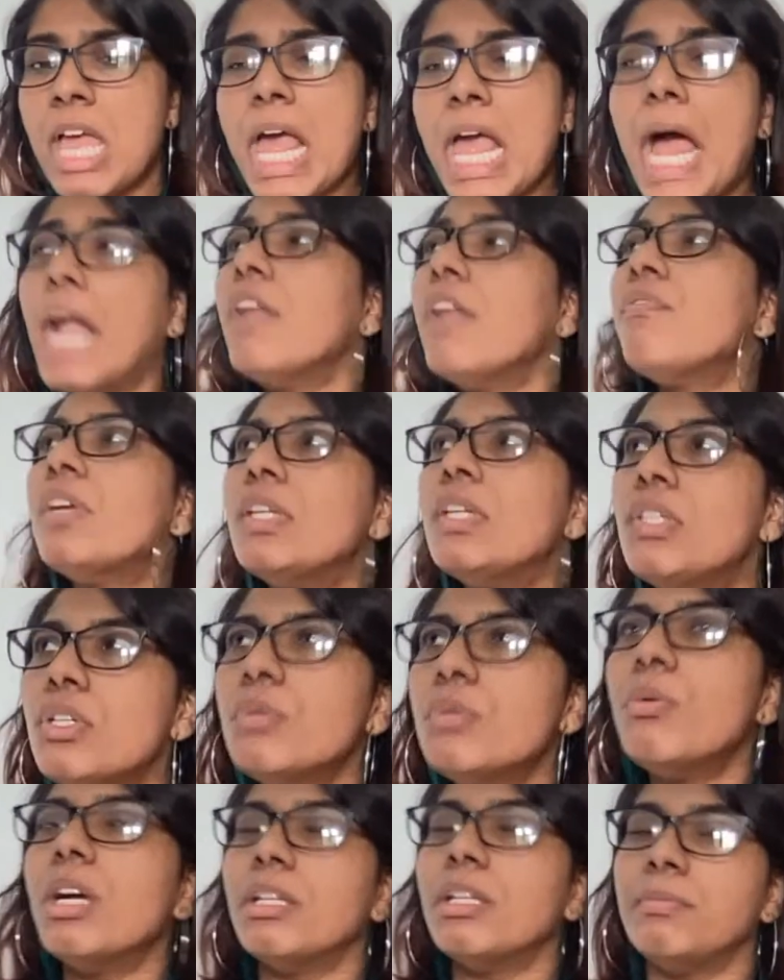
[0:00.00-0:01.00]
And if you
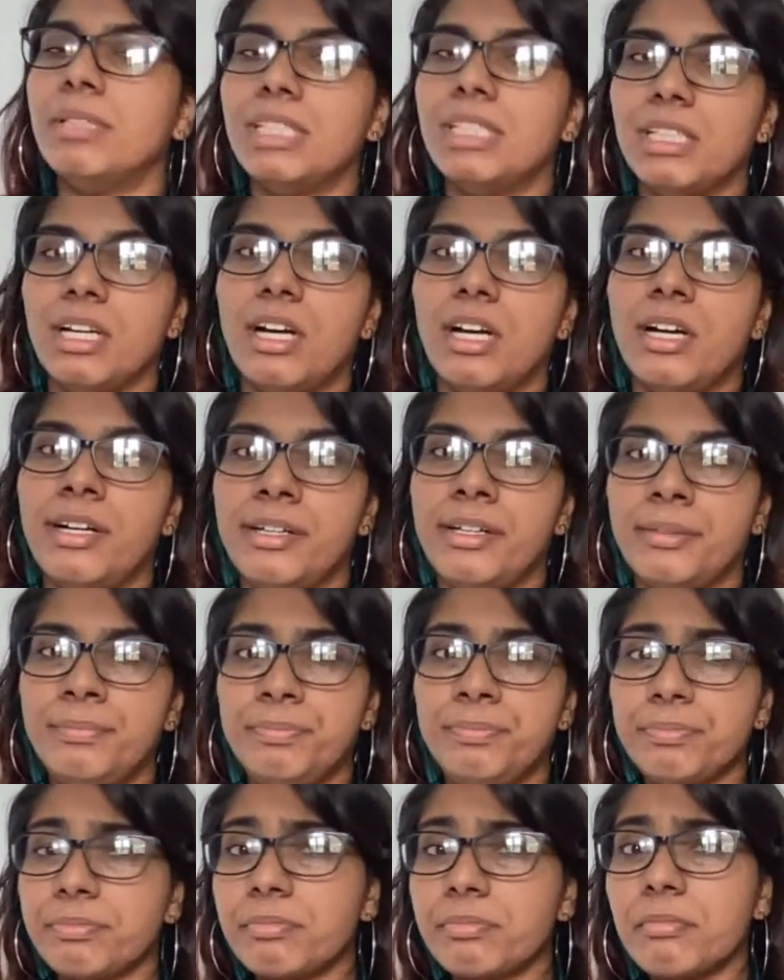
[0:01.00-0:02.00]
do want to
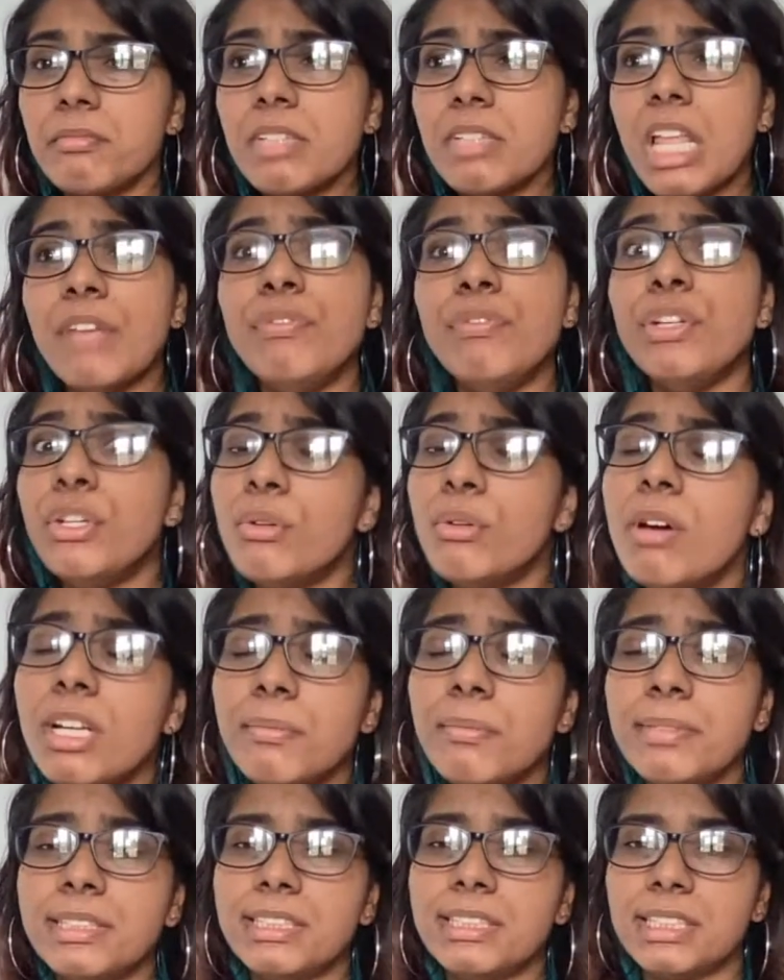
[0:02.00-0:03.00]

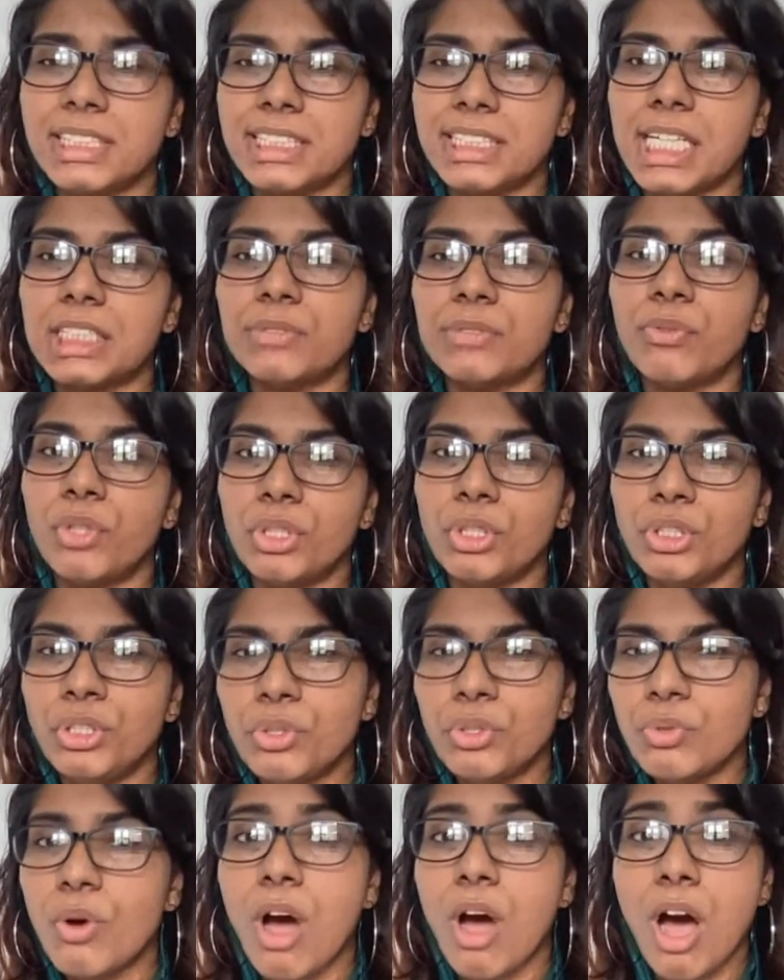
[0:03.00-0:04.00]
be successful,
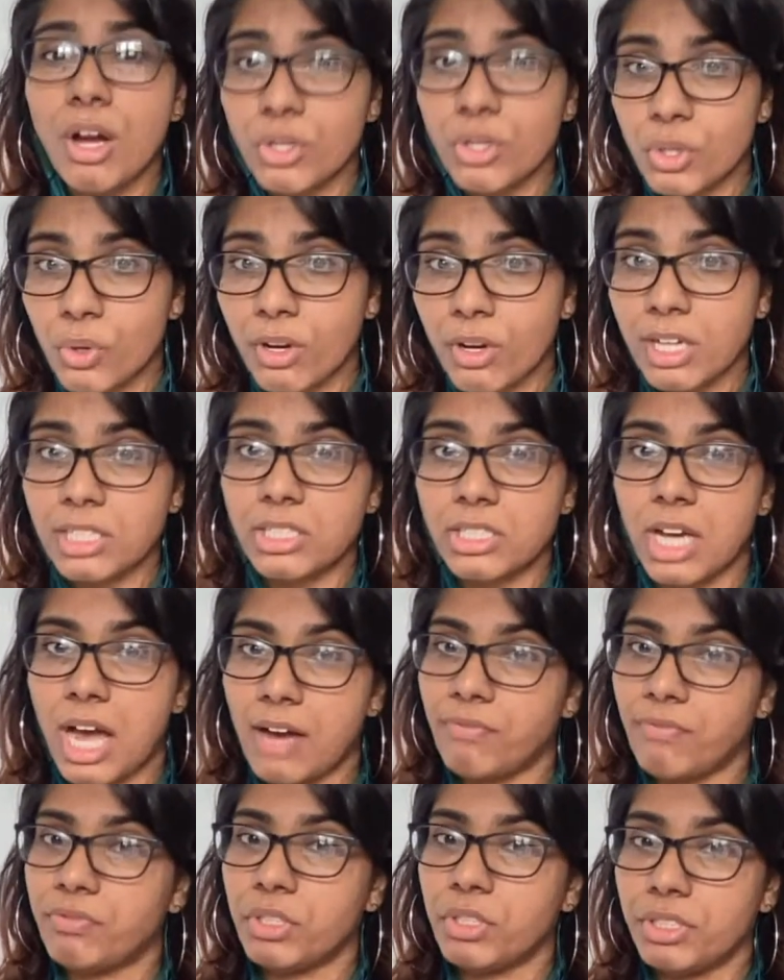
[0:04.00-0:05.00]
you are going to
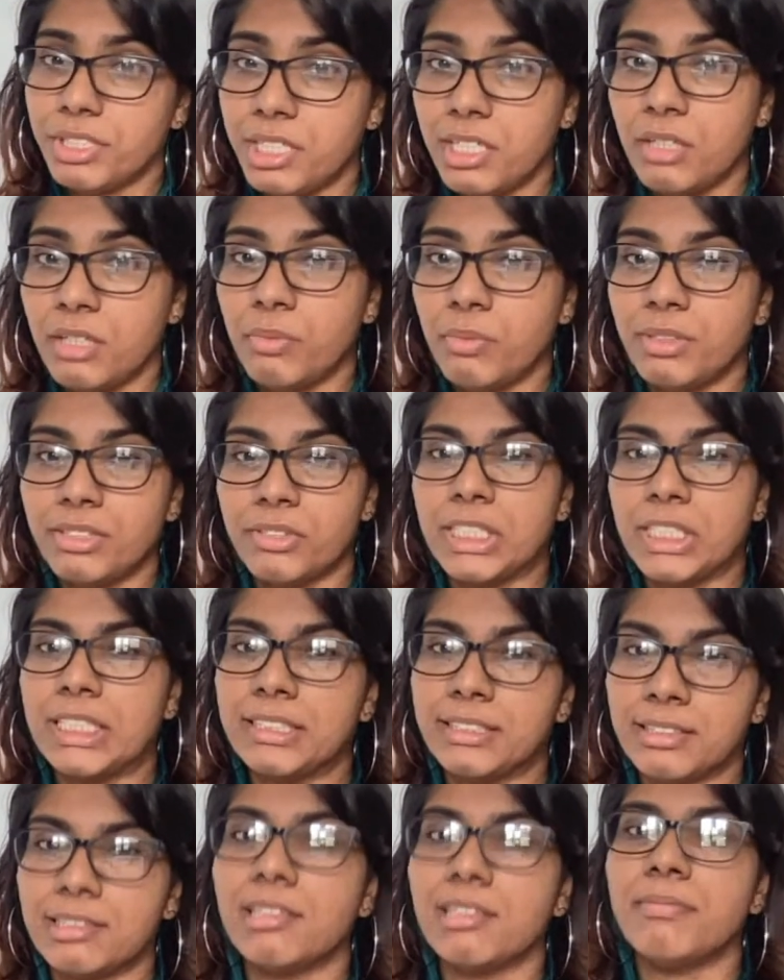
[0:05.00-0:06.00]
have to deal with
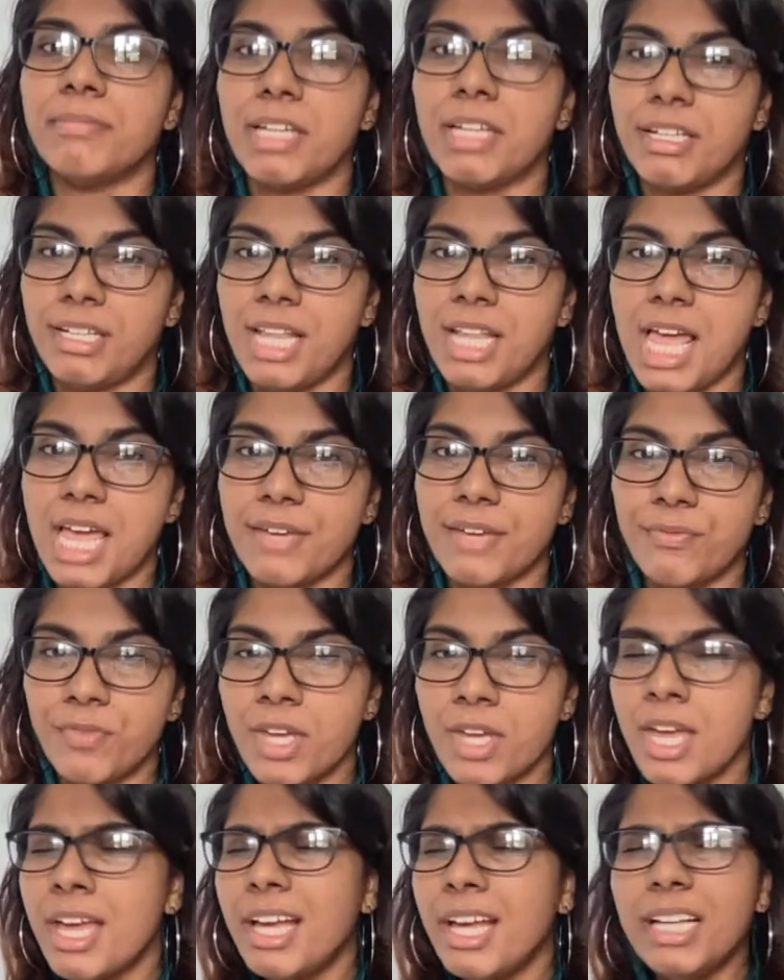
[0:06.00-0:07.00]
criticism in life.
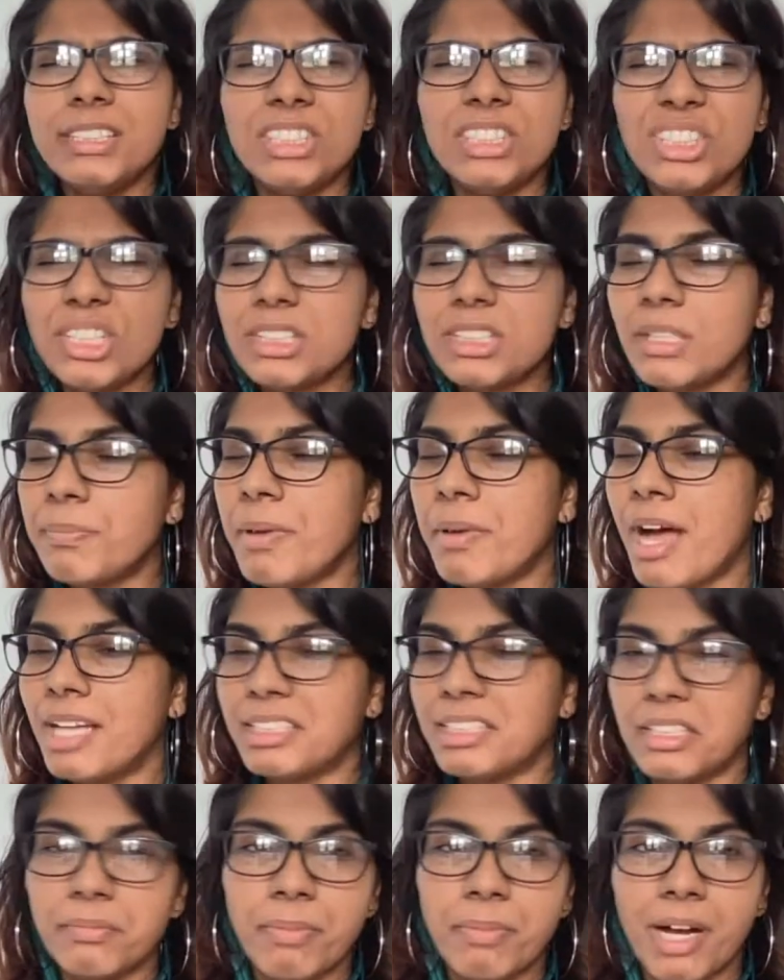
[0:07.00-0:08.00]
It's just a
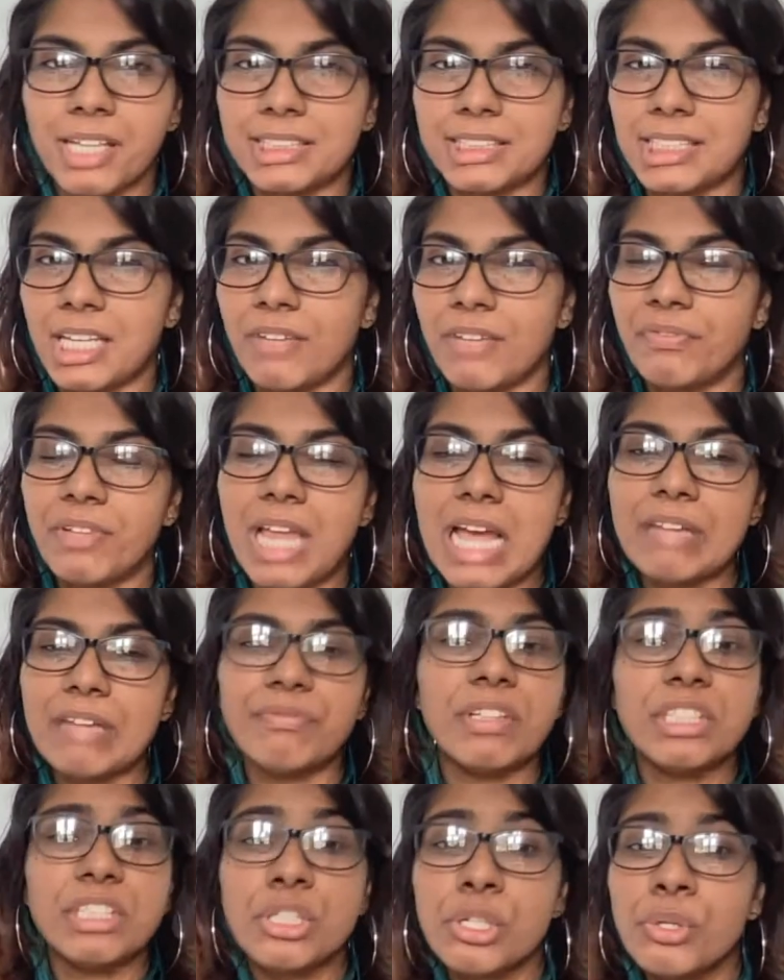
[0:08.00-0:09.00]
part and parcel of
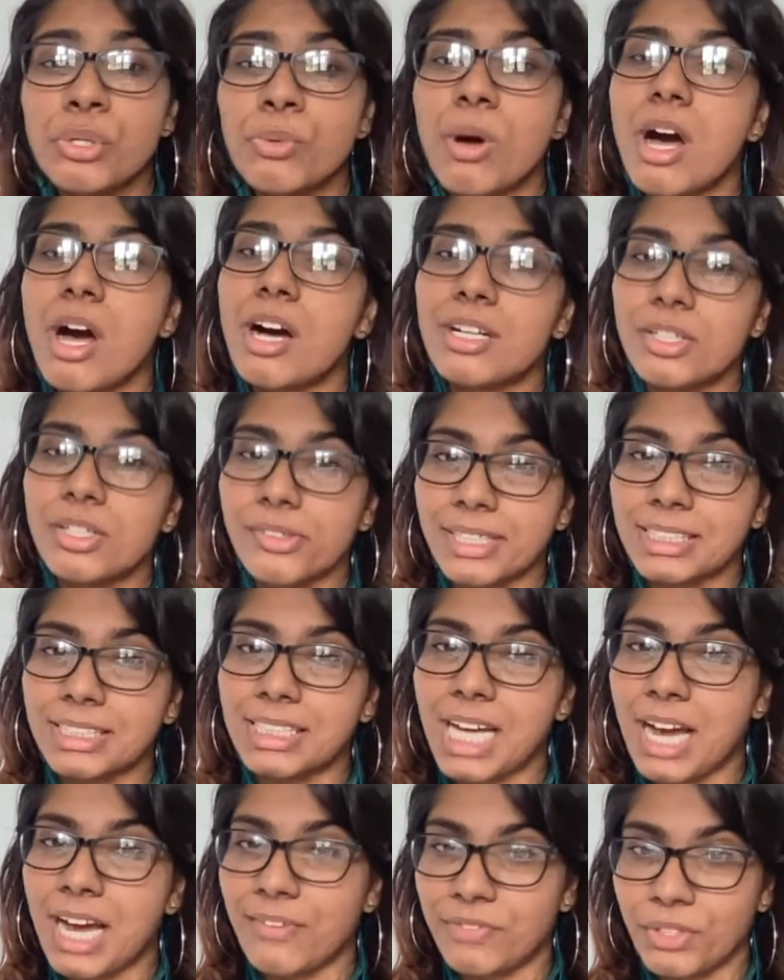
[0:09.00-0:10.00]
life that you are
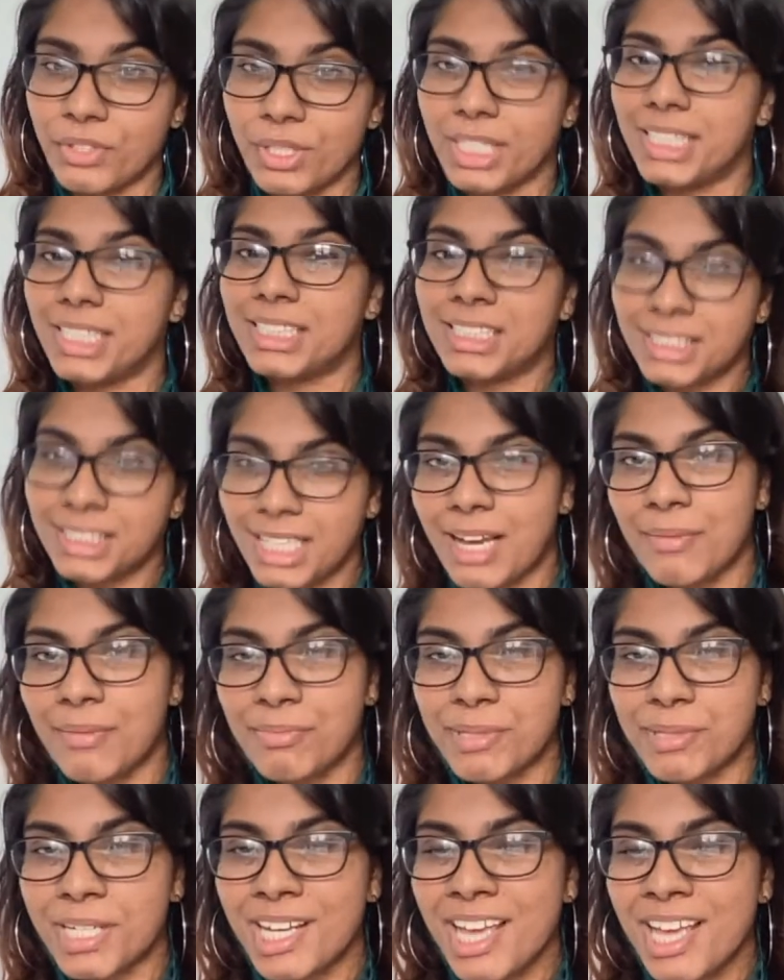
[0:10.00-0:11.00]
going to have to
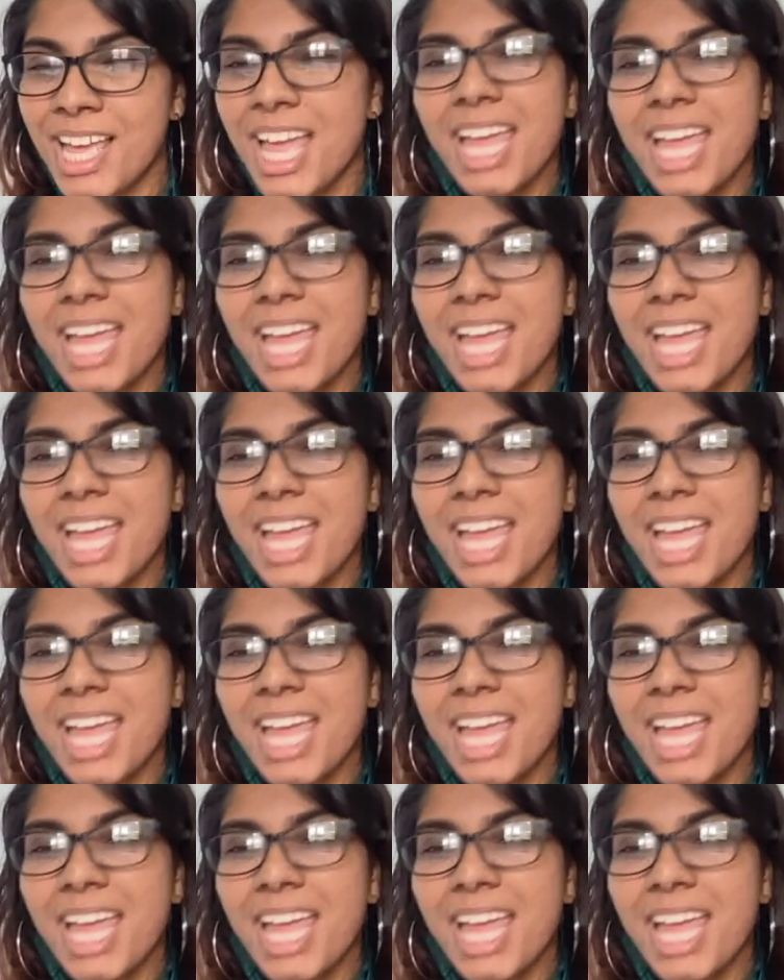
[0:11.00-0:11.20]
accept.